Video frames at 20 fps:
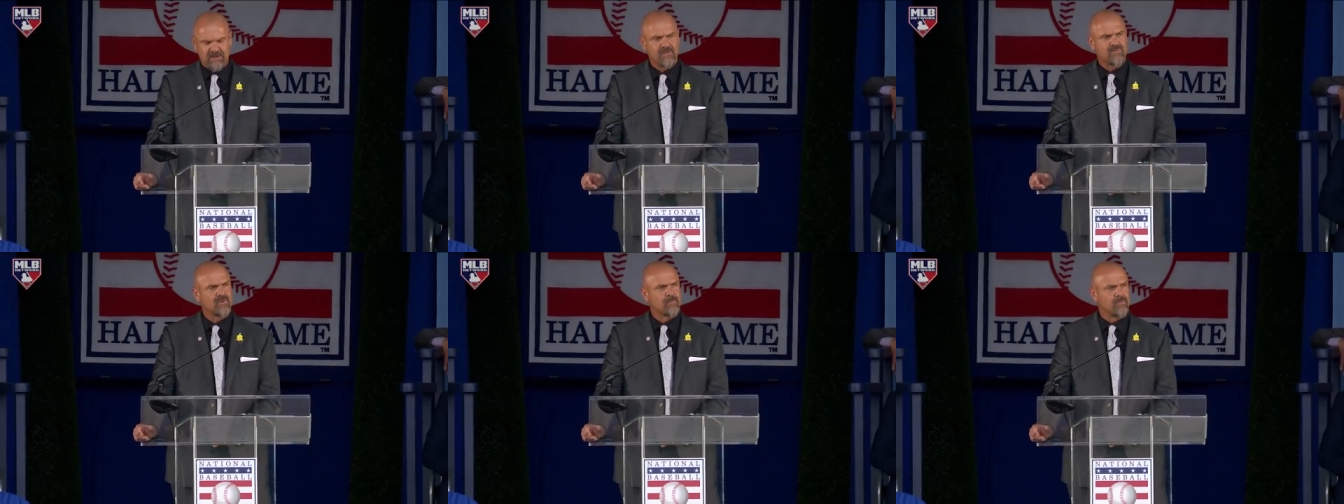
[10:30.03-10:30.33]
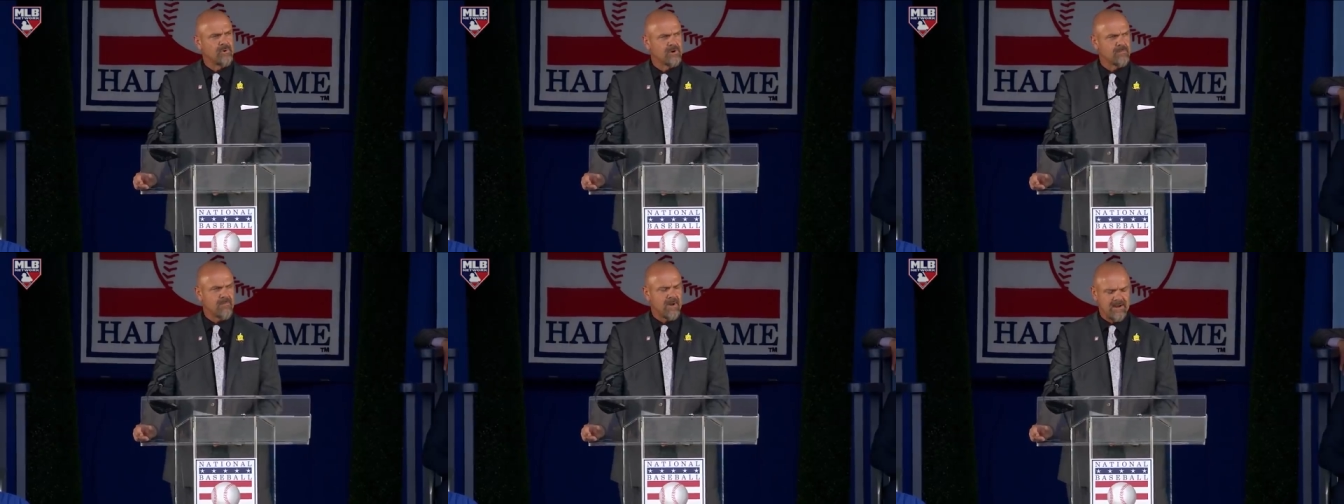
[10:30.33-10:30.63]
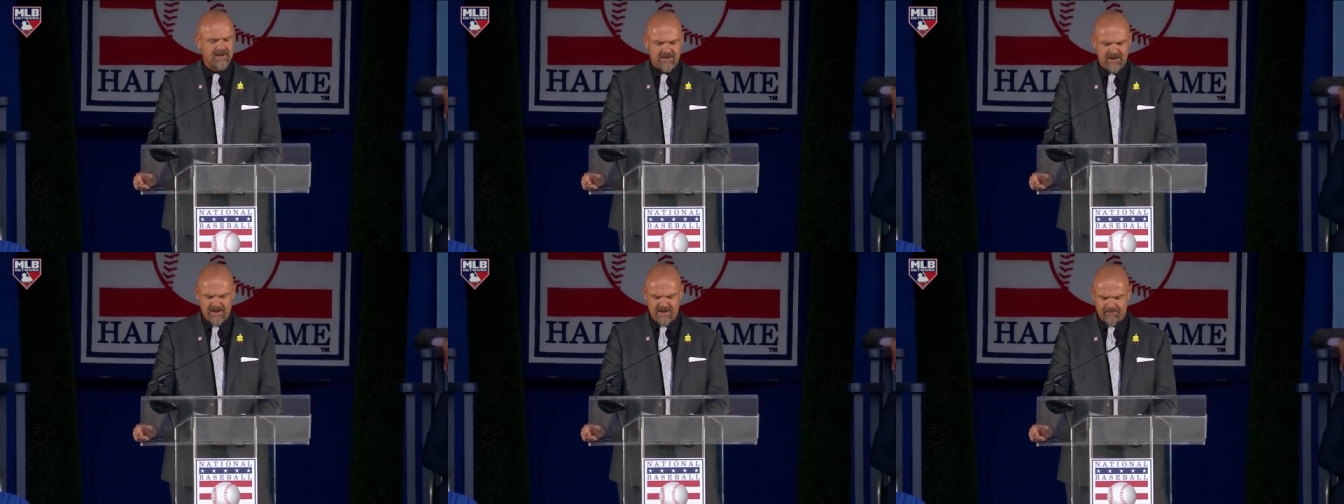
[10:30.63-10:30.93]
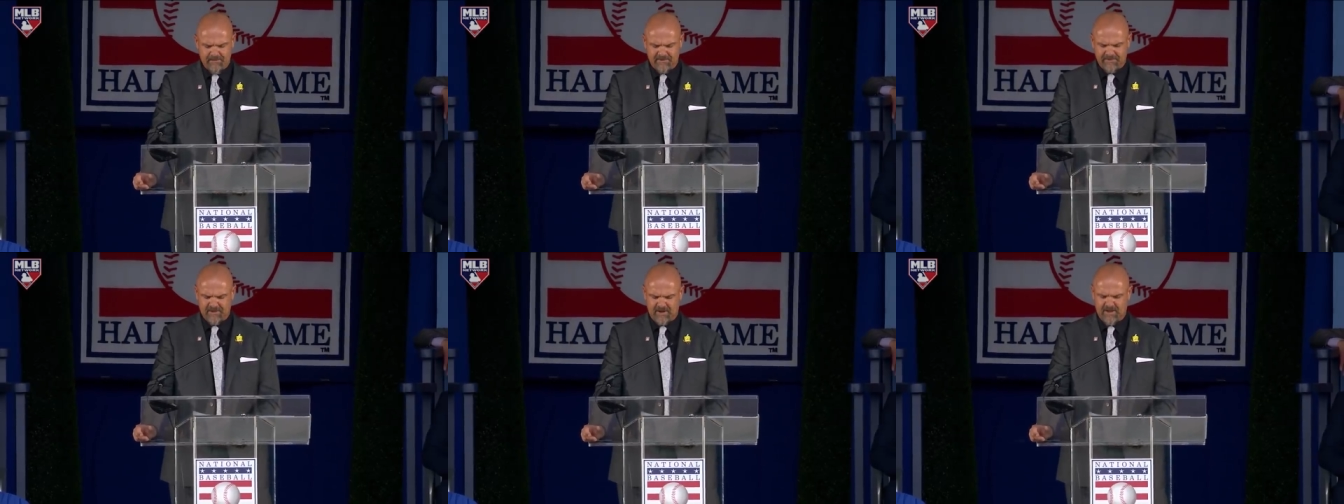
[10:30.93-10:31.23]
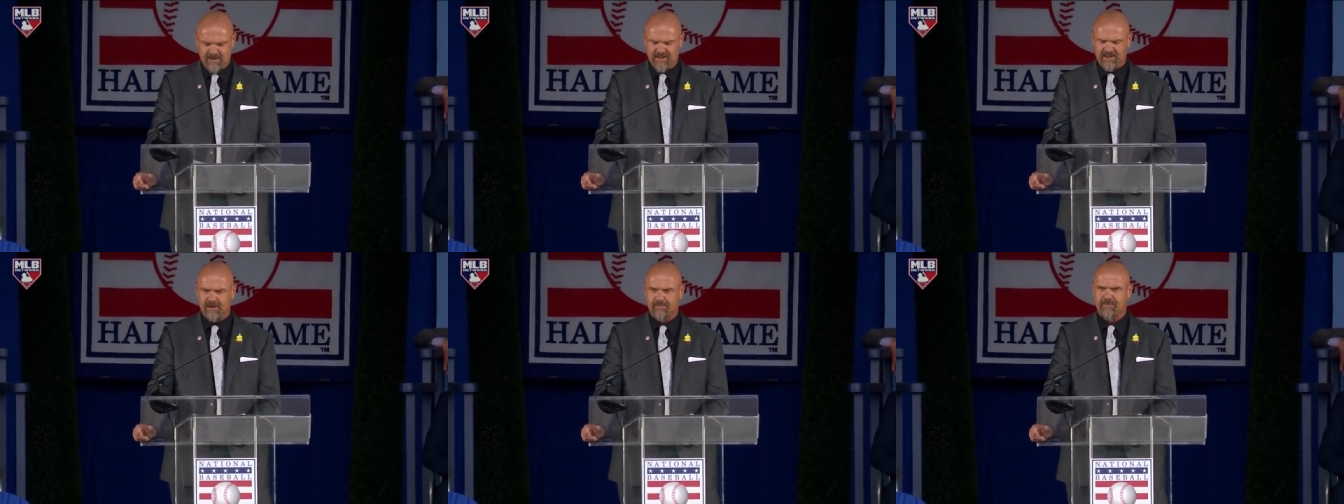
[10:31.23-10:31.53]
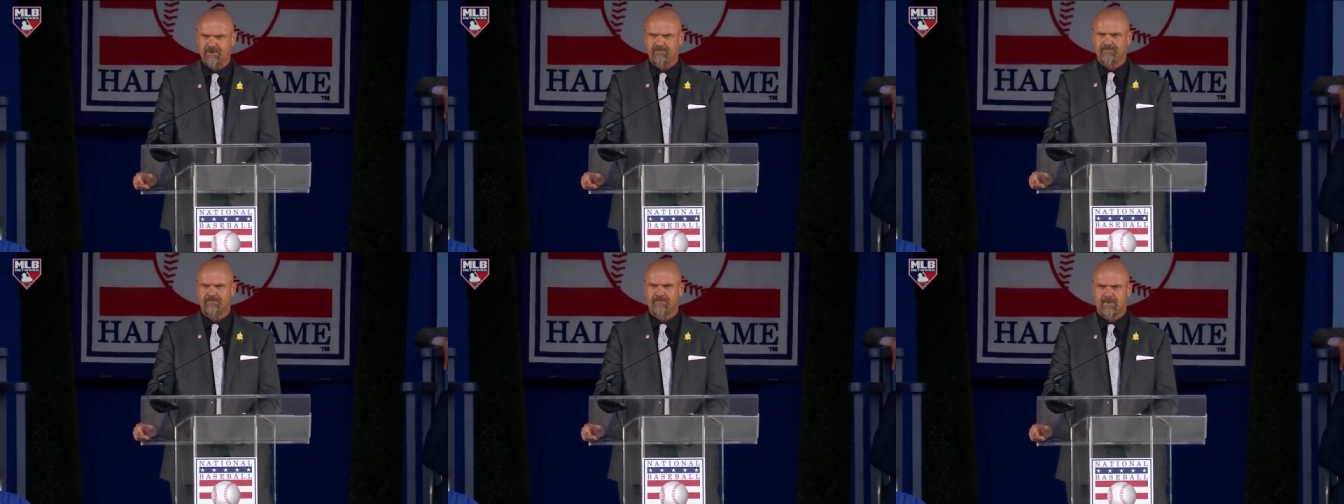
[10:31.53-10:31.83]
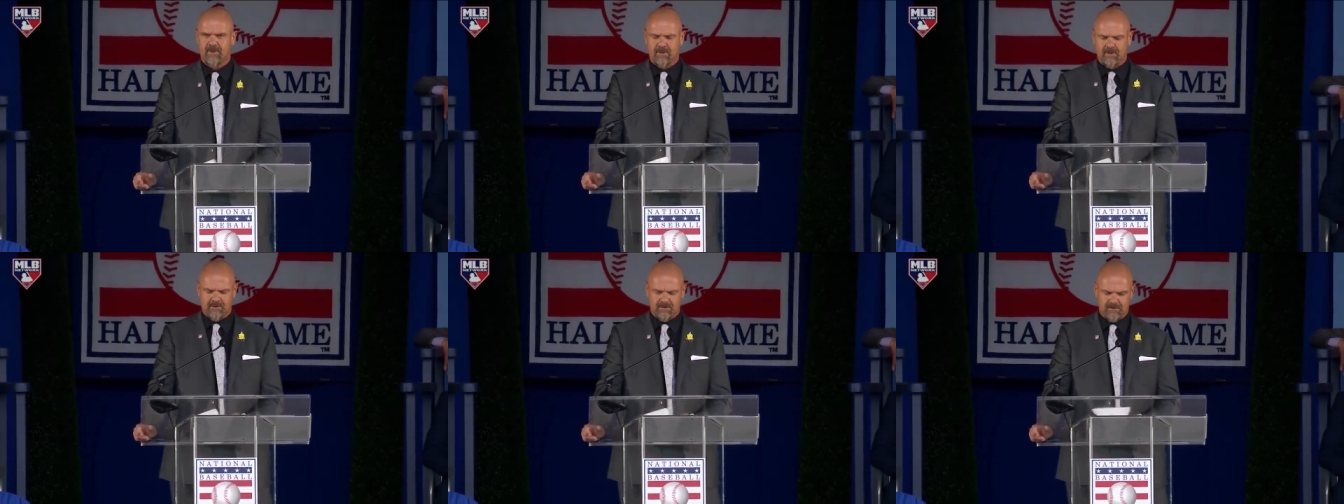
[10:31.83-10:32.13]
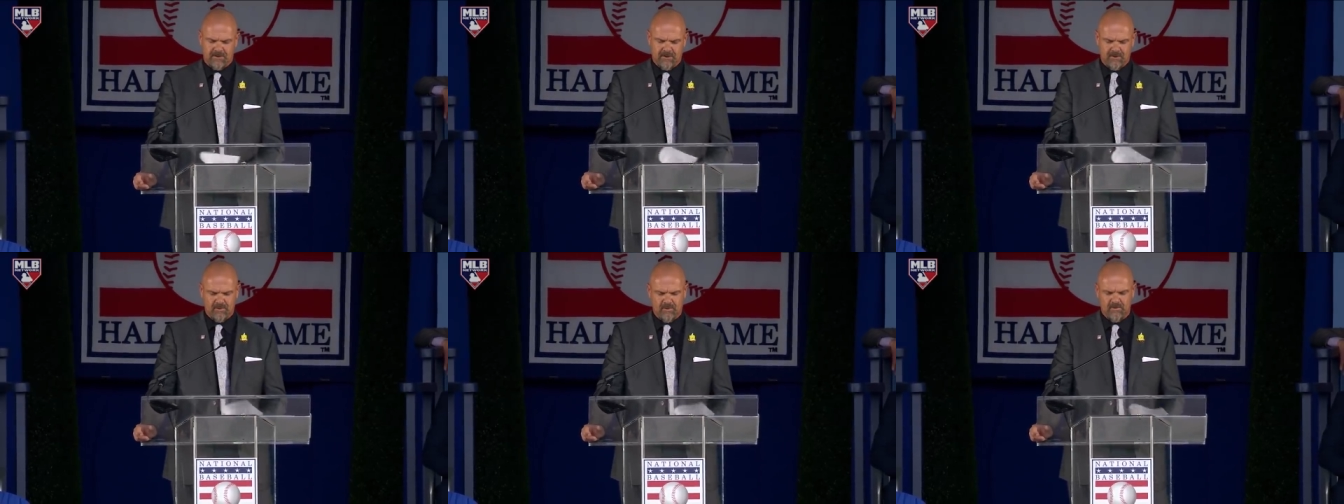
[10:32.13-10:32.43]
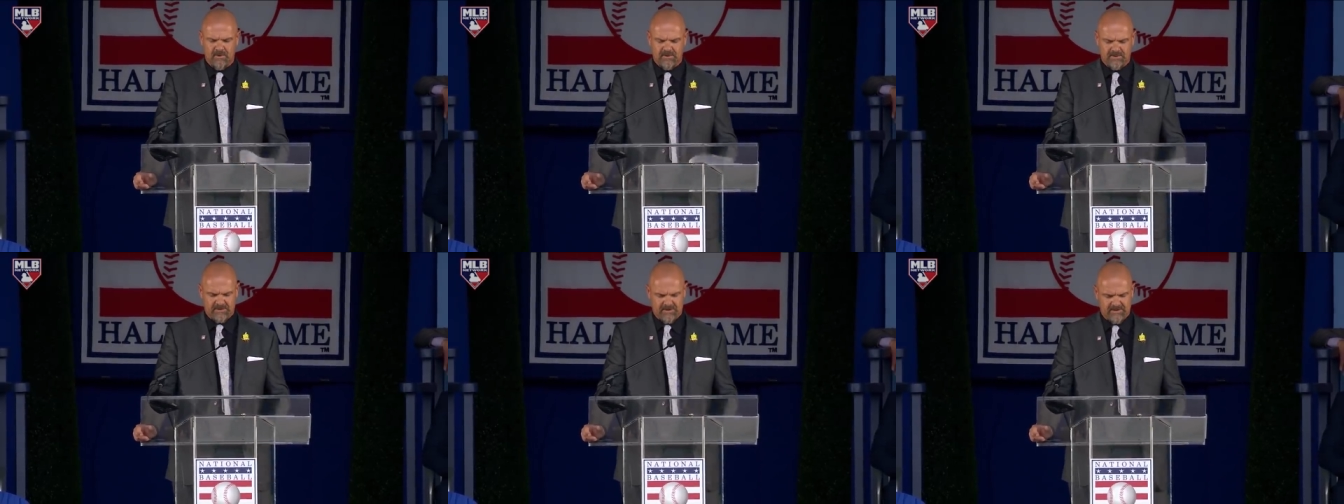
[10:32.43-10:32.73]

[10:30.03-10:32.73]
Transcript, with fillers: you for putting my name in the lineup. You